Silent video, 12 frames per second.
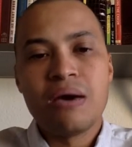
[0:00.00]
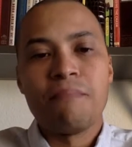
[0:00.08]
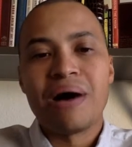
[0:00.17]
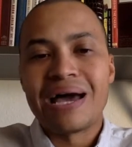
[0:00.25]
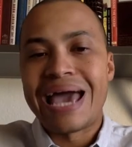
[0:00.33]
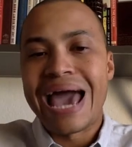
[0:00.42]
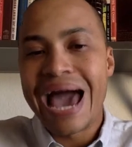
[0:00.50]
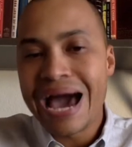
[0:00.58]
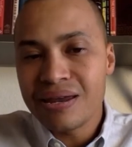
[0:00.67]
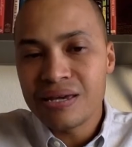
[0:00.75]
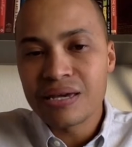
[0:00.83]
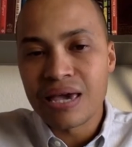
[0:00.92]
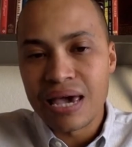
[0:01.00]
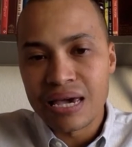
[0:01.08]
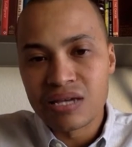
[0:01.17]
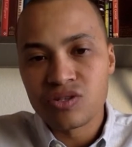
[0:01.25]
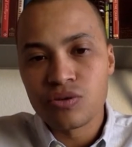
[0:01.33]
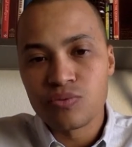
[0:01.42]
By adding
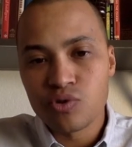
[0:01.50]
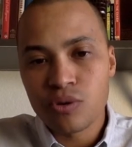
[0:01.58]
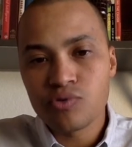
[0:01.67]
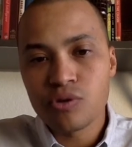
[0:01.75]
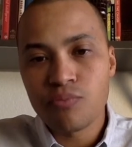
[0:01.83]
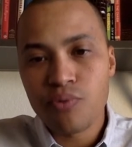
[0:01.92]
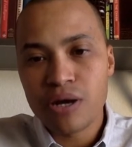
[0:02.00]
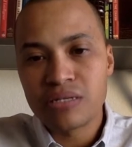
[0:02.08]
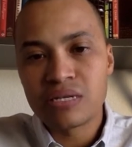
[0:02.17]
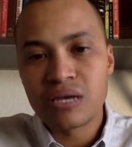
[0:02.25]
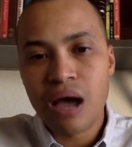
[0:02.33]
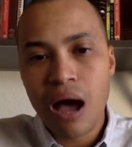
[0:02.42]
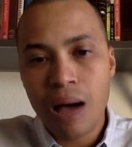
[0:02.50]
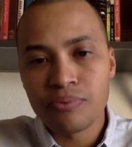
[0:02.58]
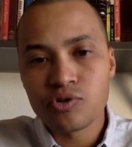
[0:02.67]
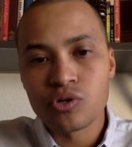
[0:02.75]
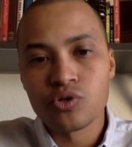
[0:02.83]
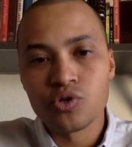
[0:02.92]
a subscription pricing
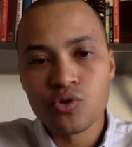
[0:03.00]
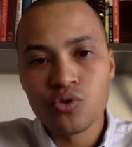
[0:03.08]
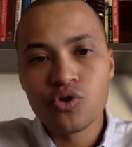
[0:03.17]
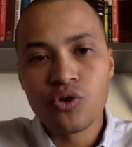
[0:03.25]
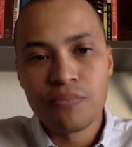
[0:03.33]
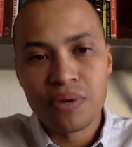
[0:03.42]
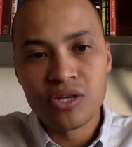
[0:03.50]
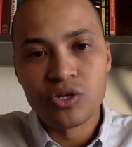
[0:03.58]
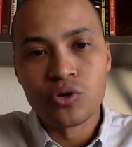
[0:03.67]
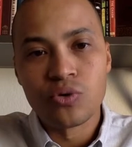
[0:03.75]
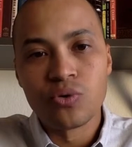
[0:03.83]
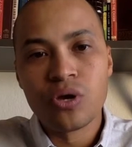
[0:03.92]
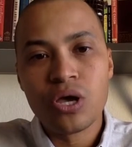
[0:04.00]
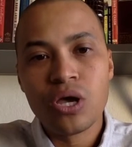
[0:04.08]
option to your menu,